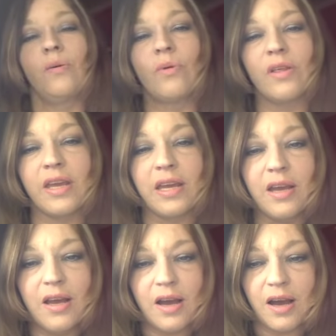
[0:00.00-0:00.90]
where the
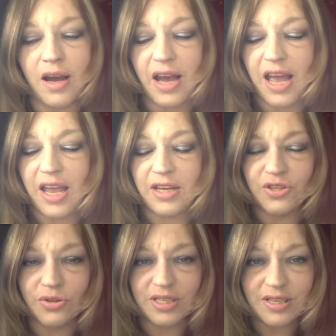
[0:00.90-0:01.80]
uh,
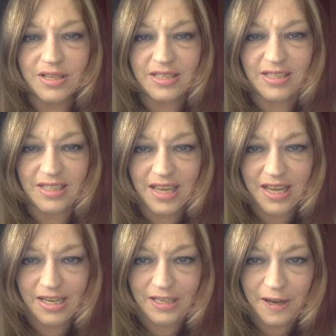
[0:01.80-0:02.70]
angels
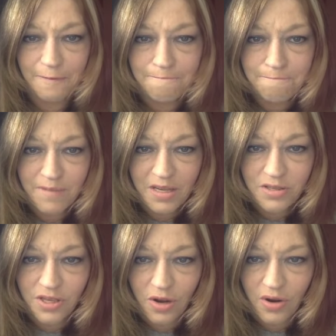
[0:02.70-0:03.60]
sinned.
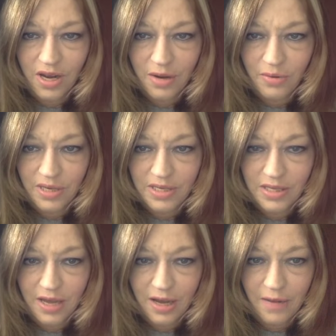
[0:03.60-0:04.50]
So it was,
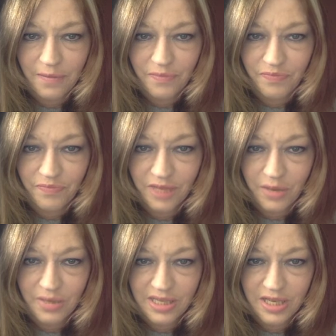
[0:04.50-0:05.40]
uh, it
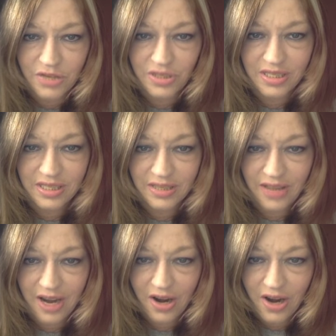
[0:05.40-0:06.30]
was interesting
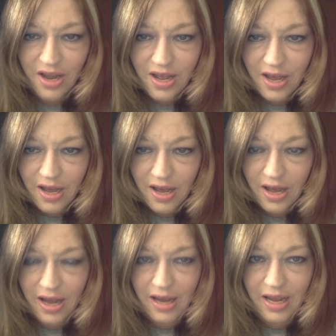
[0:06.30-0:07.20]
there.
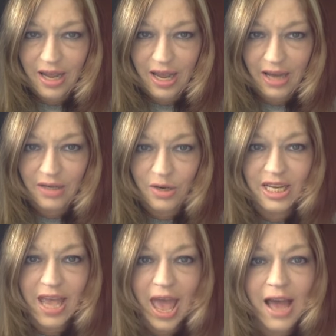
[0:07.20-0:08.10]
Uh, and
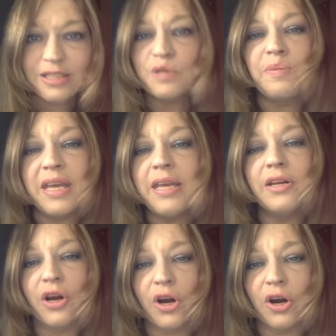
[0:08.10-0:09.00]
he asked
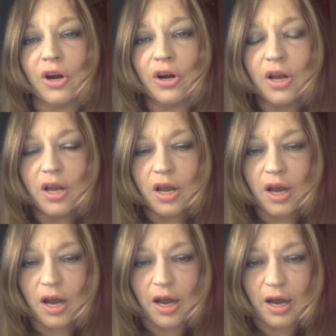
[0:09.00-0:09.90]
Peter,
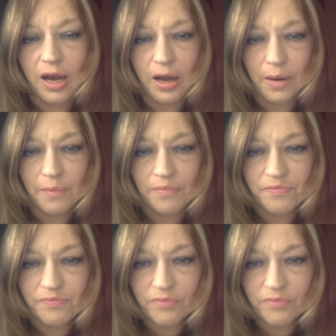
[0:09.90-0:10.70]
um,